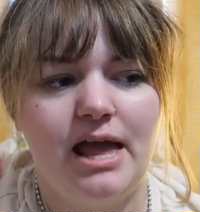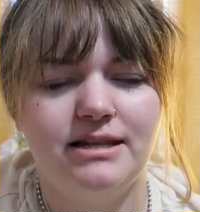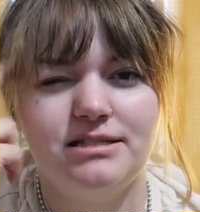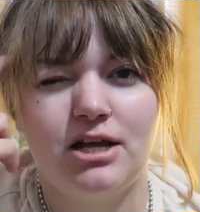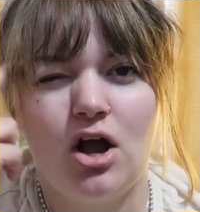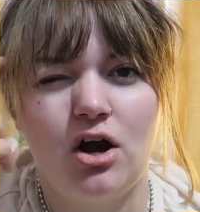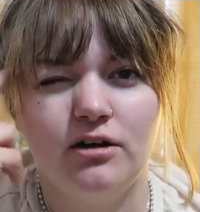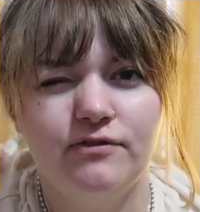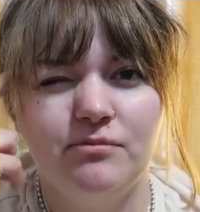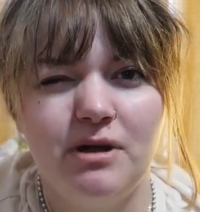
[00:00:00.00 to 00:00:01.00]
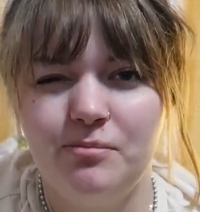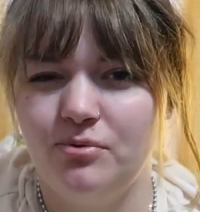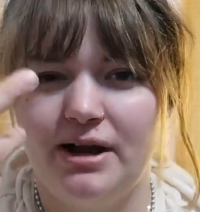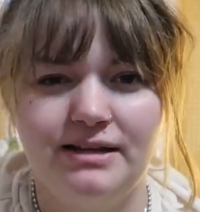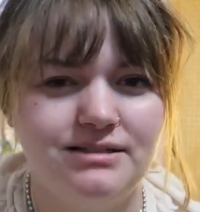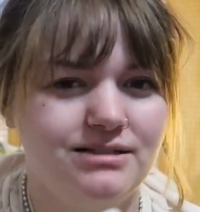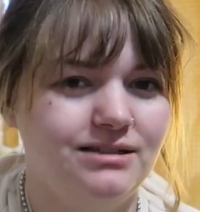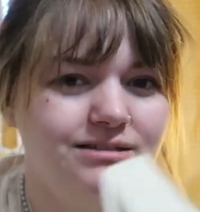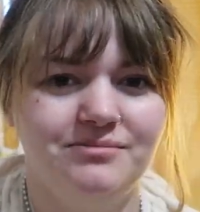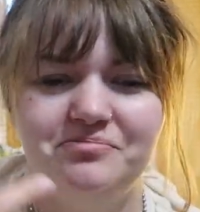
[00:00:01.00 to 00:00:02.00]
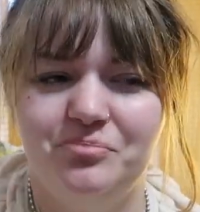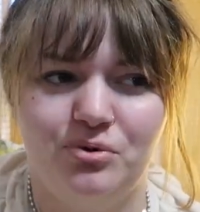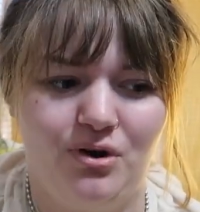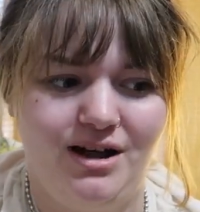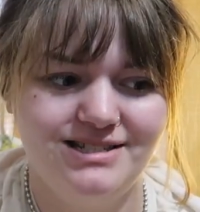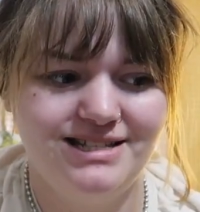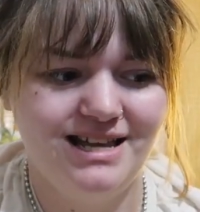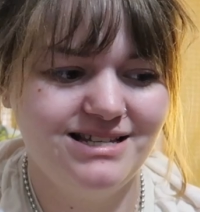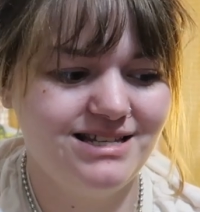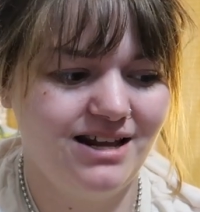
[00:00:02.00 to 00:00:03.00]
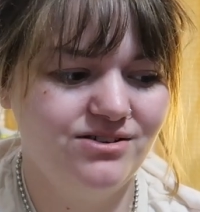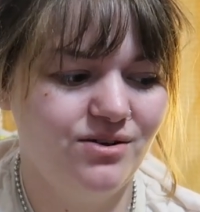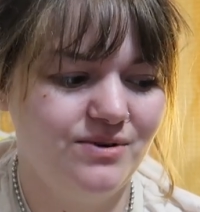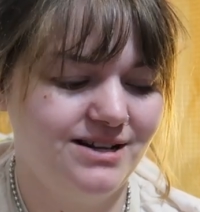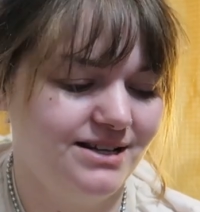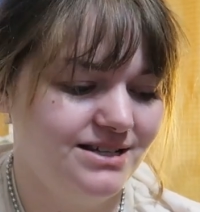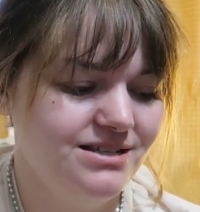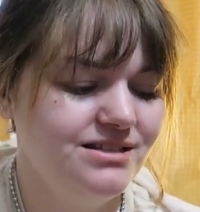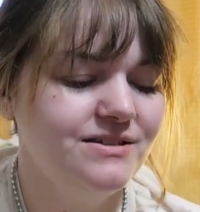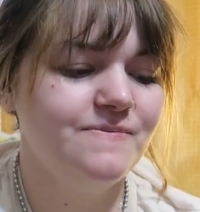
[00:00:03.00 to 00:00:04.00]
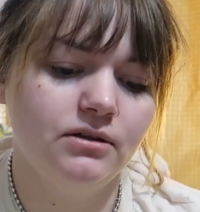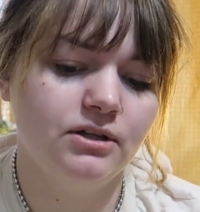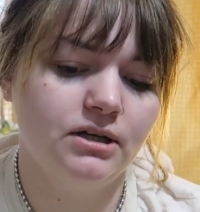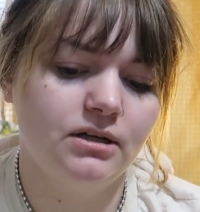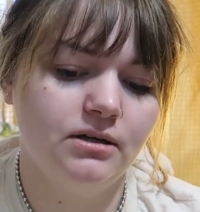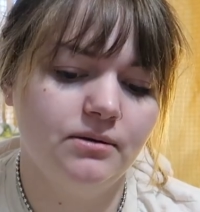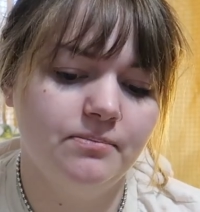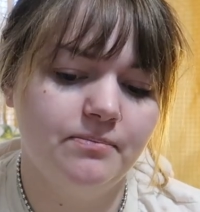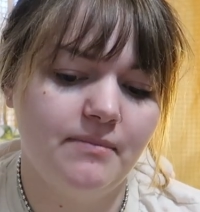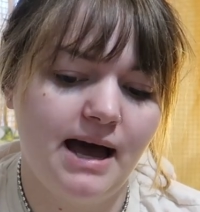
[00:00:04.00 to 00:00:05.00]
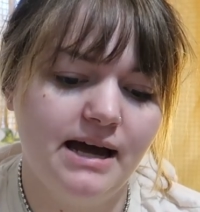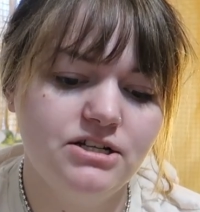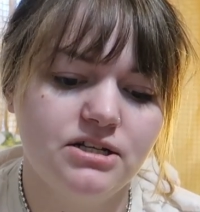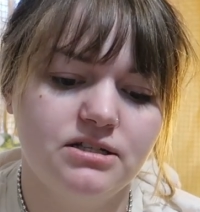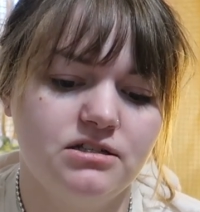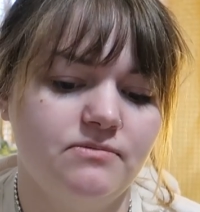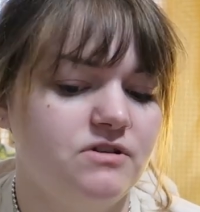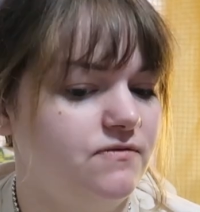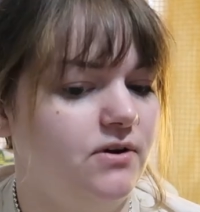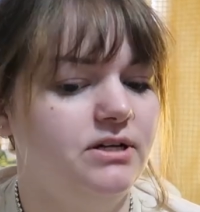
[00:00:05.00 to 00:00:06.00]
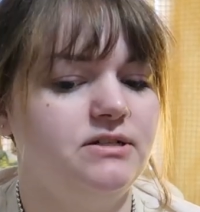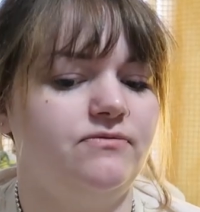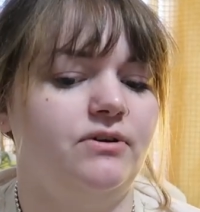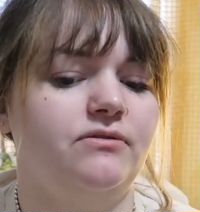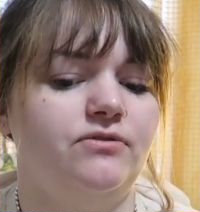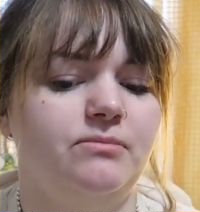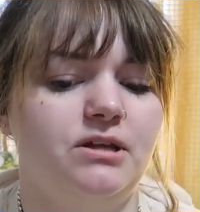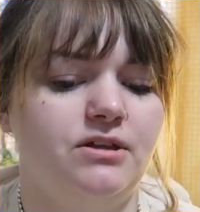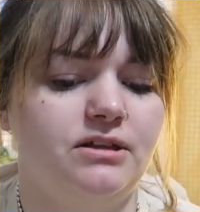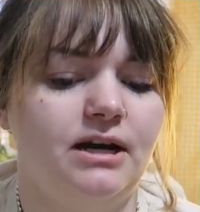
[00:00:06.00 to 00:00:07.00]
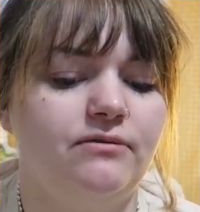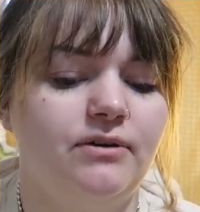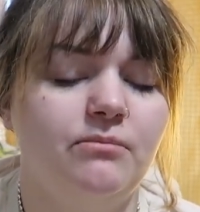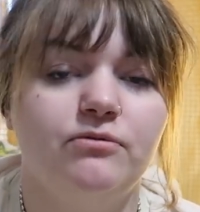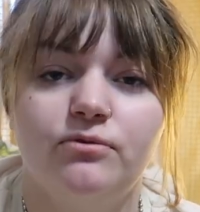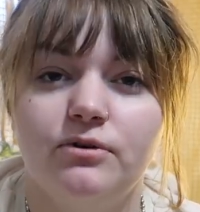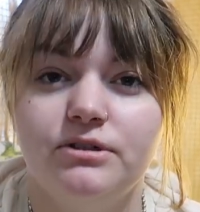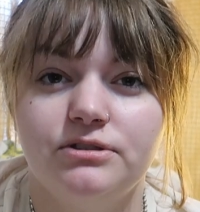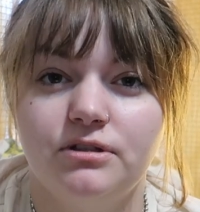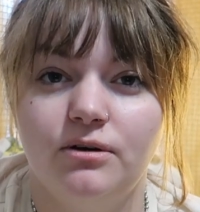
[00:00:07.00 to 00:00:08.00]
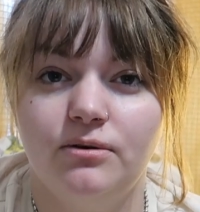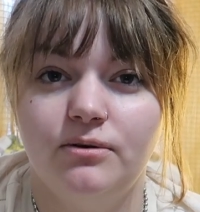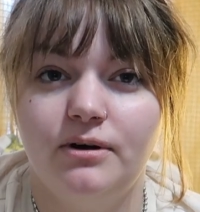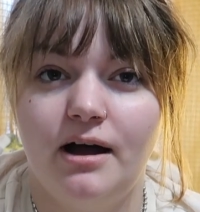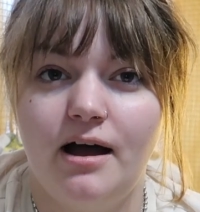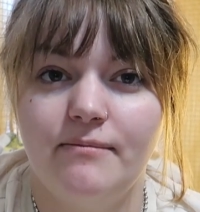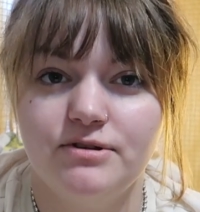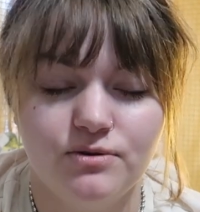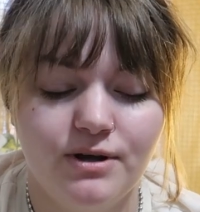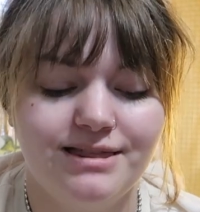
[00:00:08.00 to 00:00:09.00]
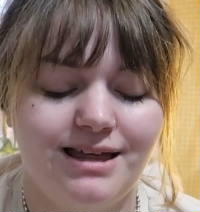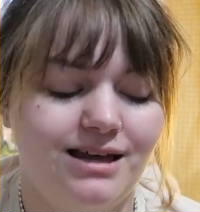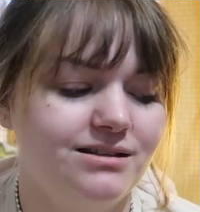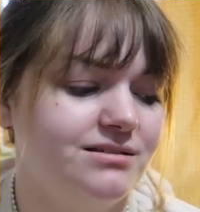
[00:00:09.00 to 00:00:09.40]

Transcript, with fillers: it's like hard for my brain to process. I don't know what it is. The magic system is very different from anything that I've read before, so I'm enjoying that.